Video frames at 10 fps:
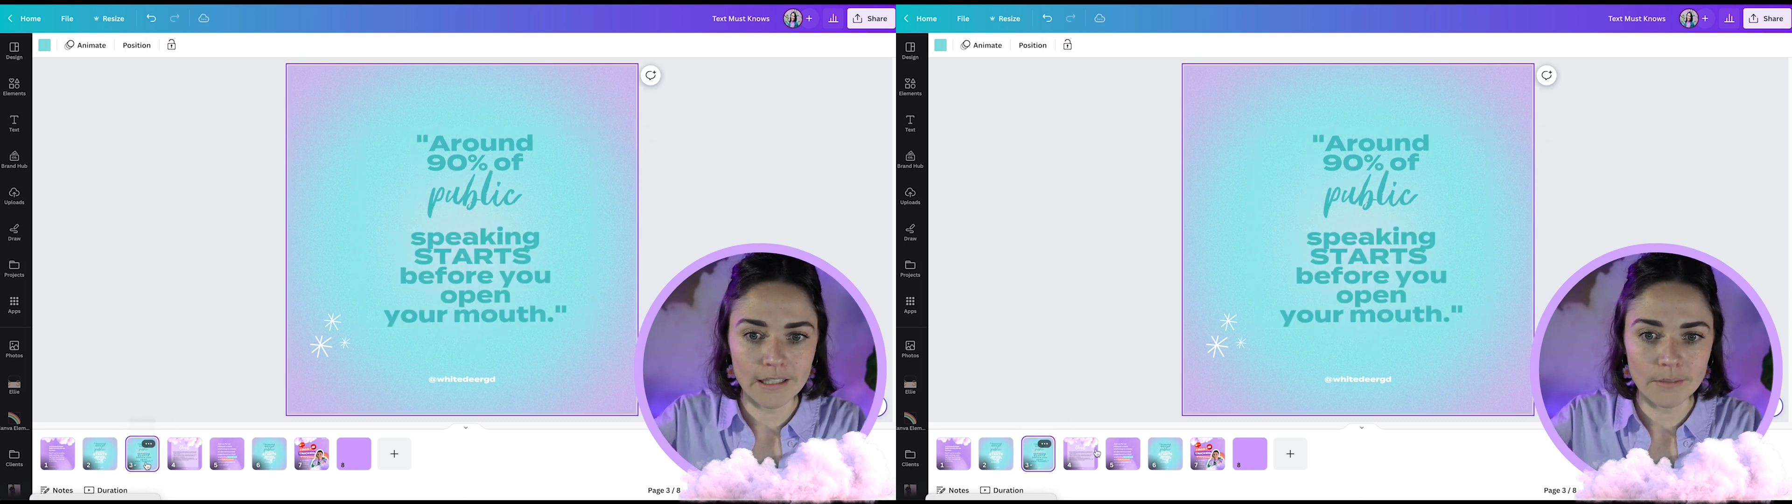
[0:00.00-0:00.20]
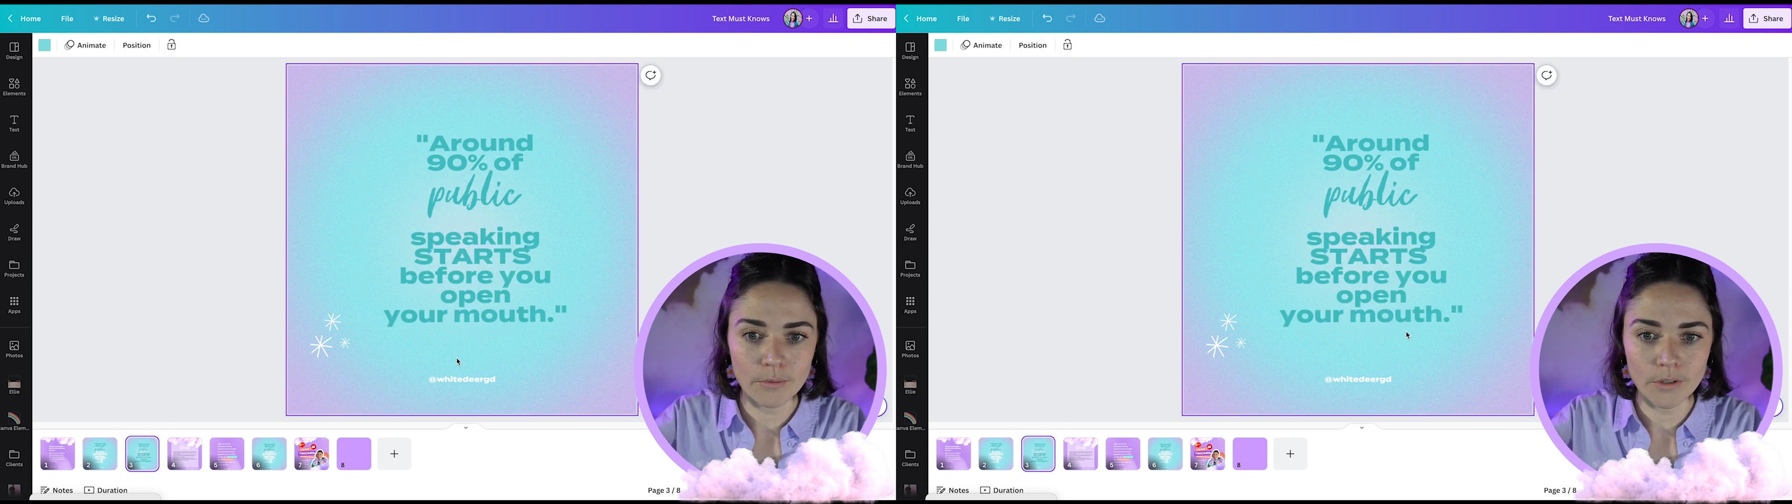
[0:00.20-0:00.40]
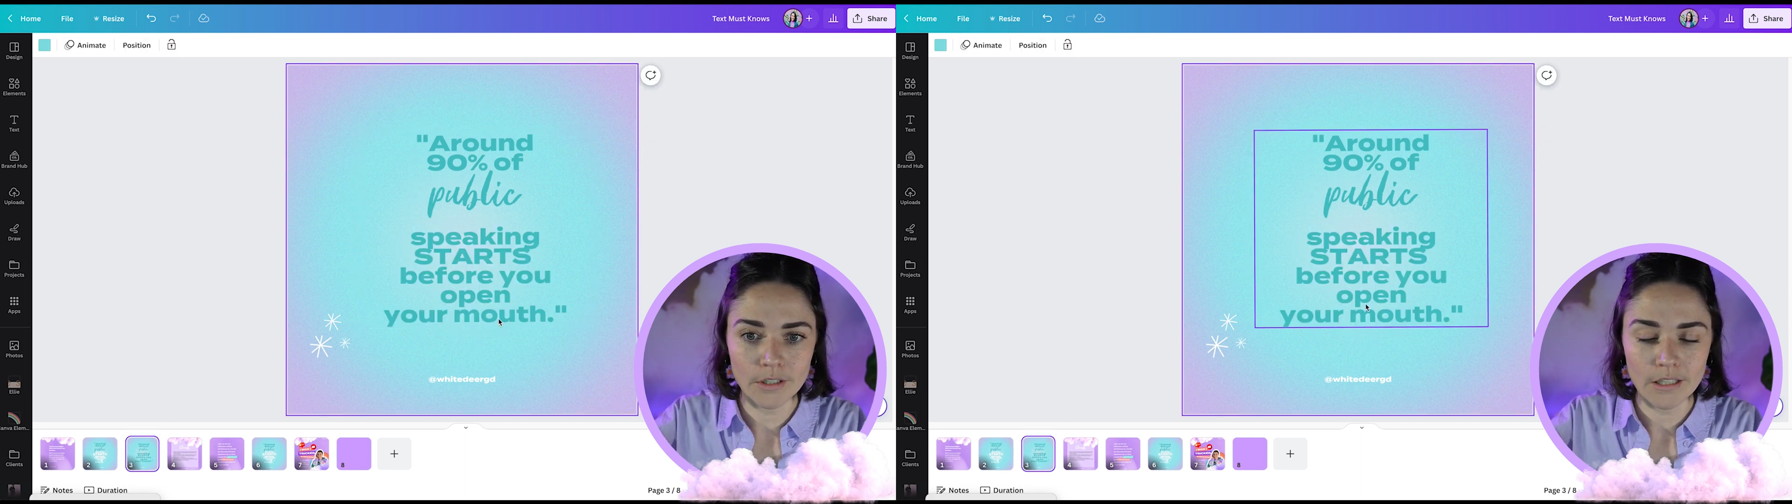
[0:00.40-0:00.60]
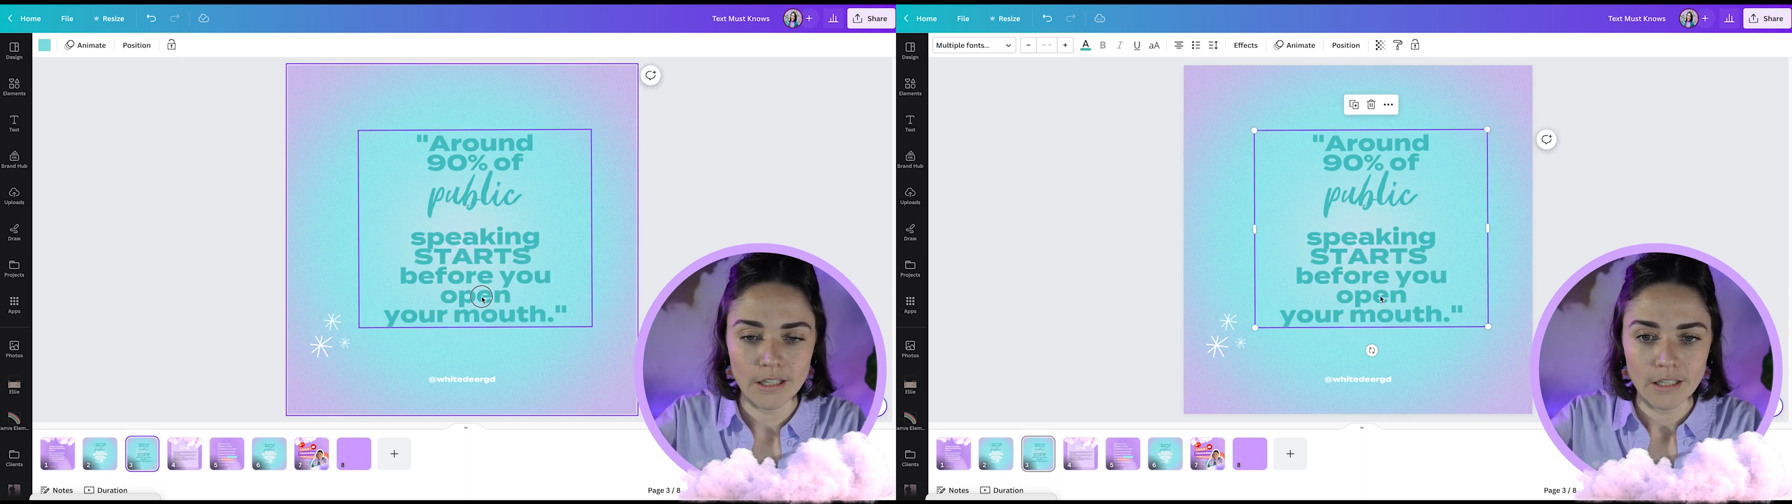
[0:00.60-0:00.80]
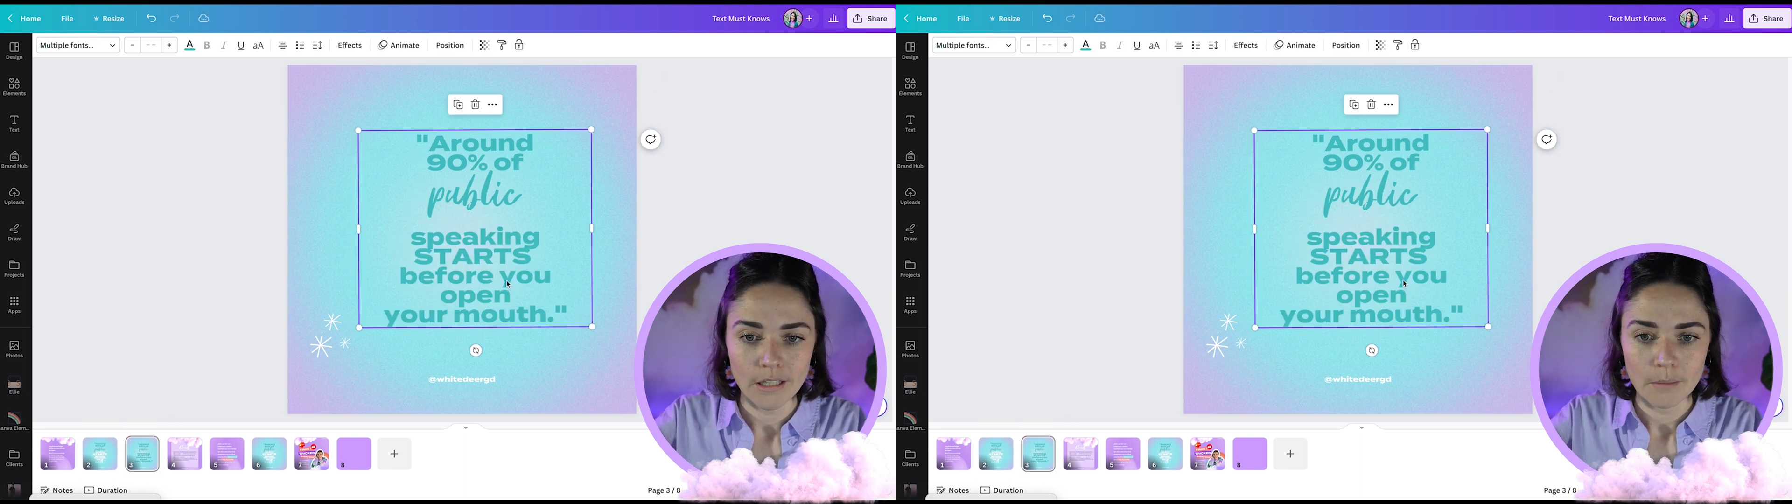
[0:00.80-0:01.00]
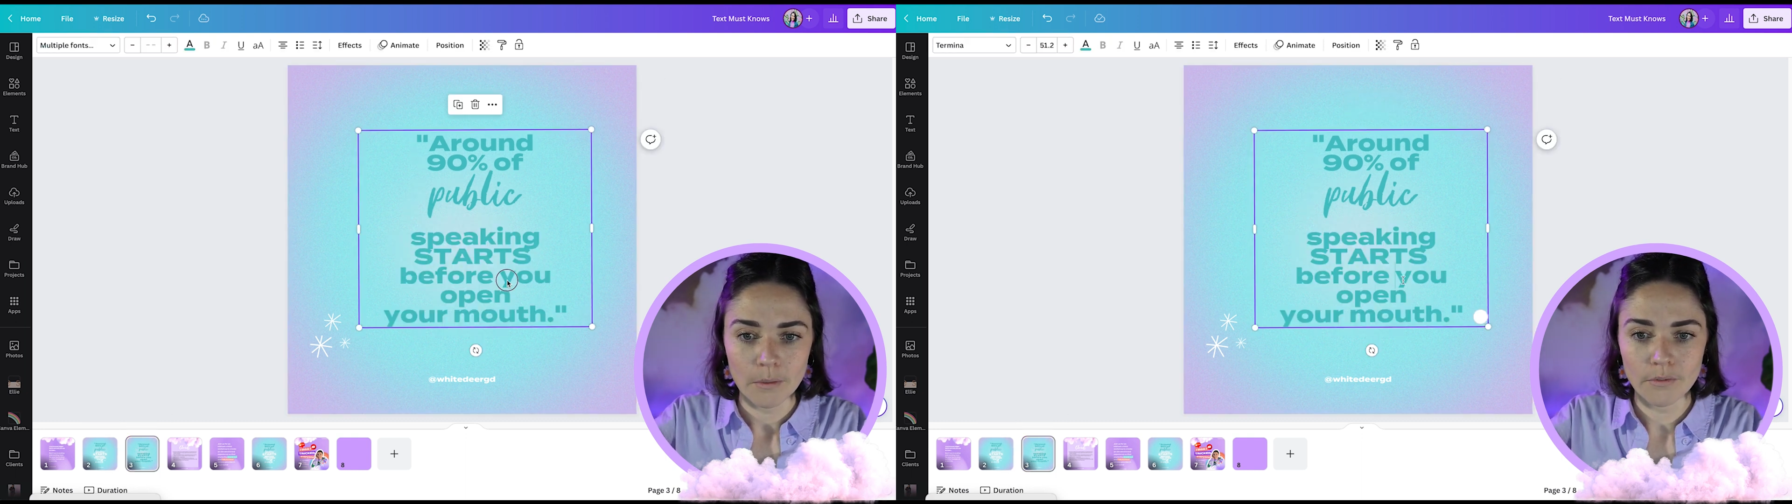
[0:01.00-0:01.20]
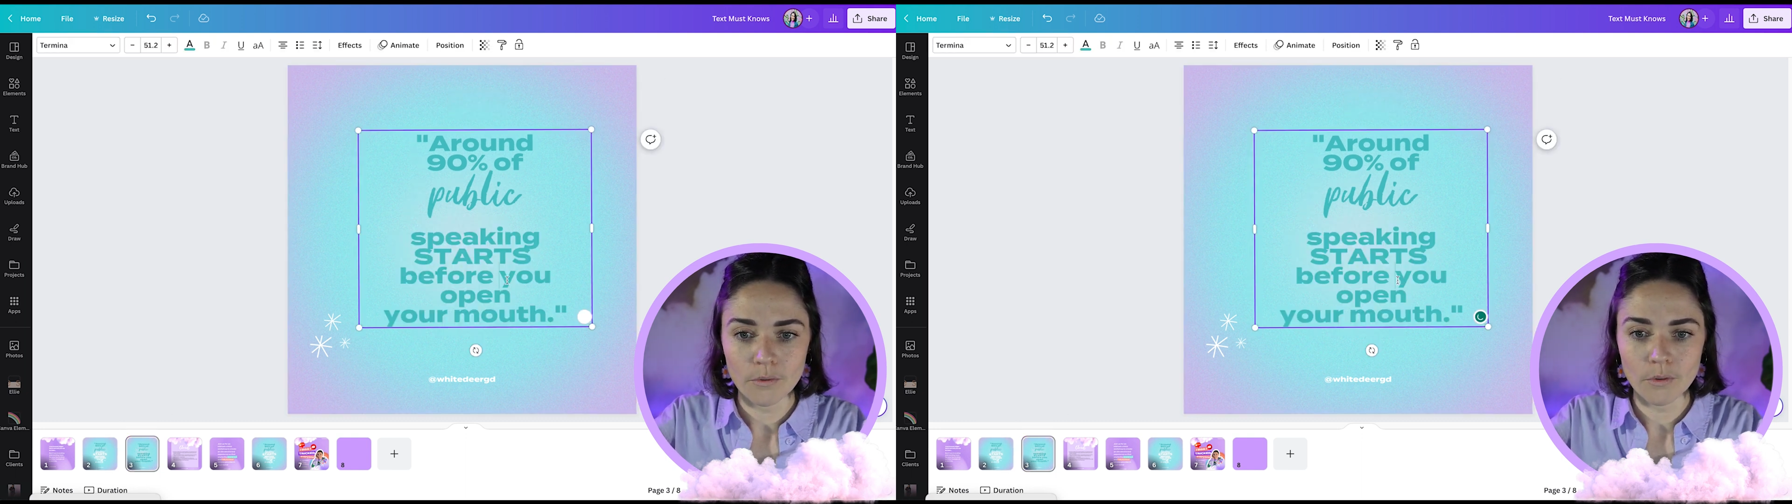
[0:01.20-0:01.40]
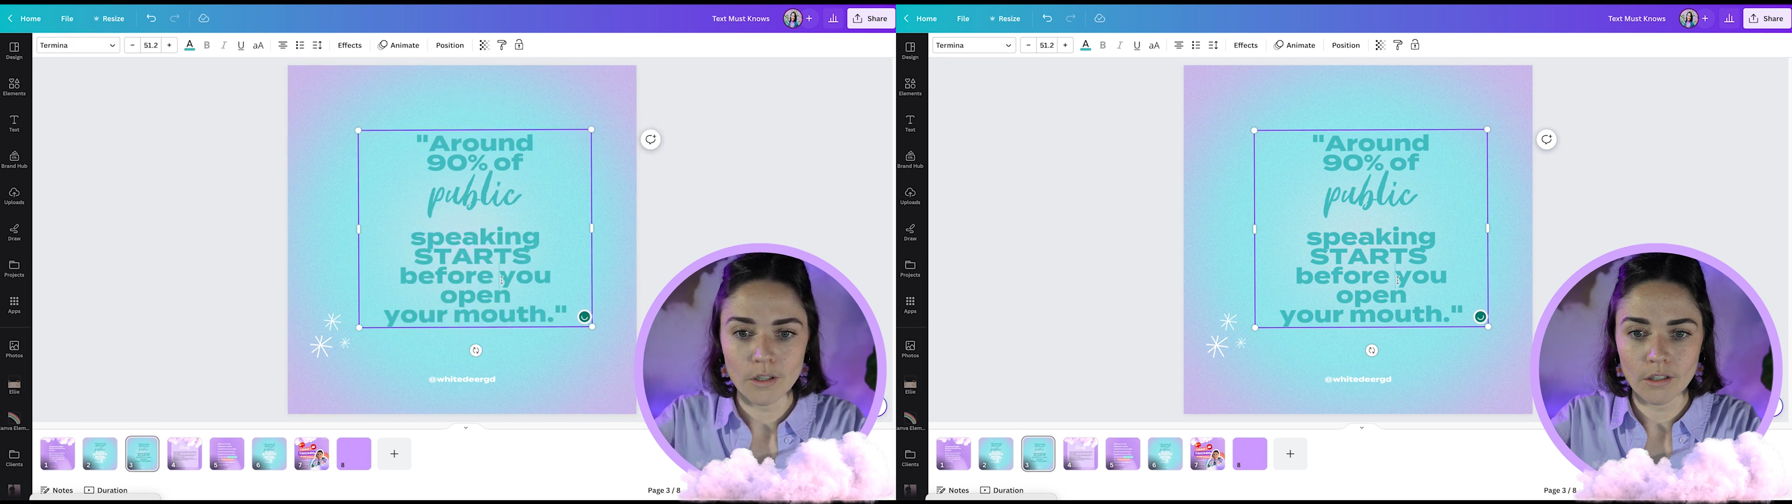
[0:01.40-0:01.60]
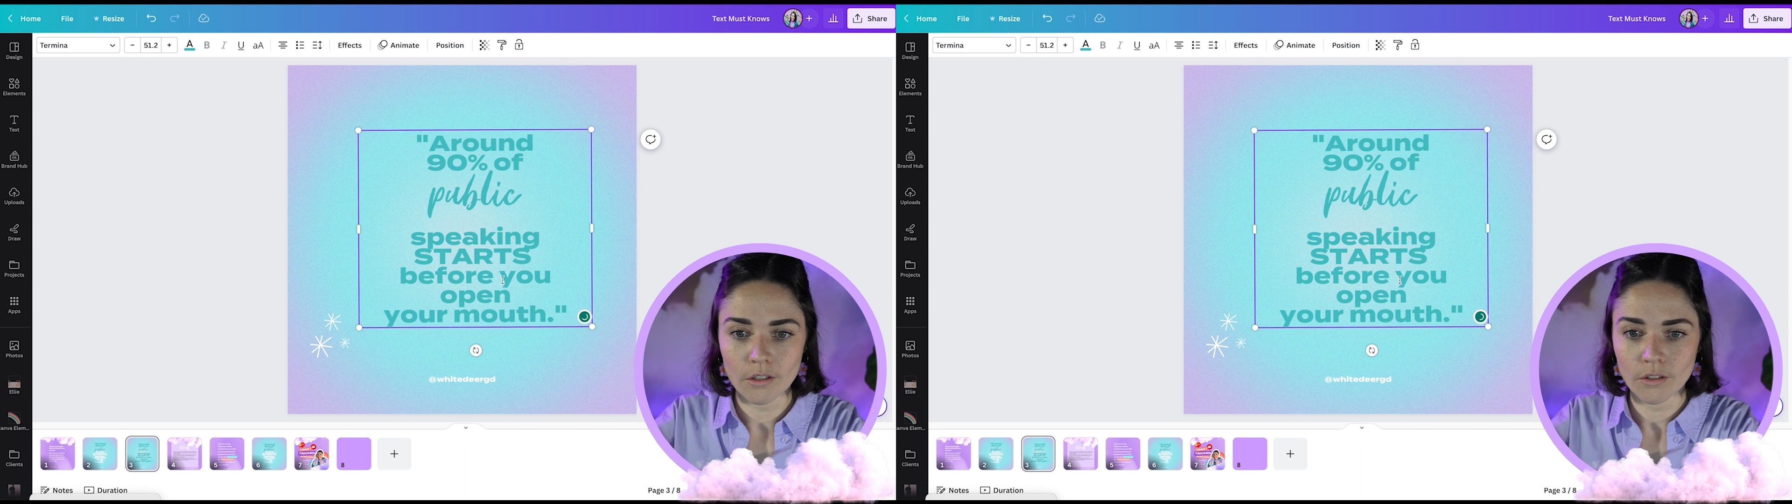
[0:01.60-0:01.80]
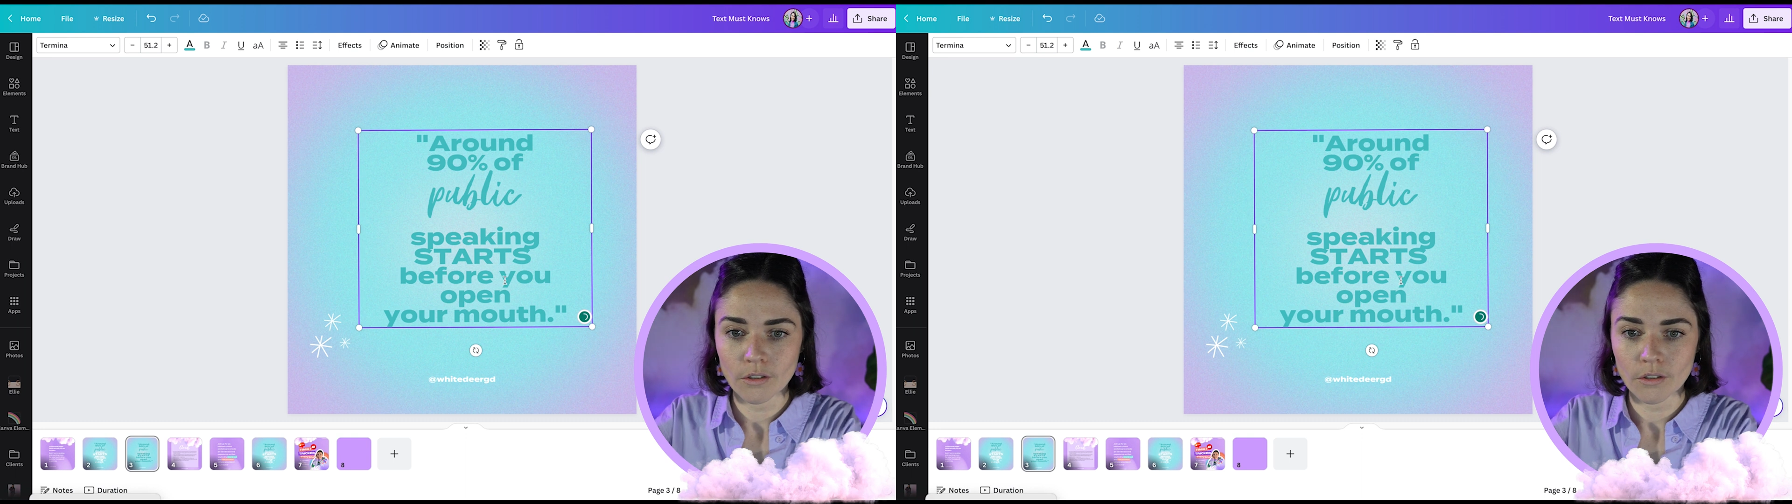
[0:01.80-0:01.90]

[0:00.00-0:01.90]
Let's put before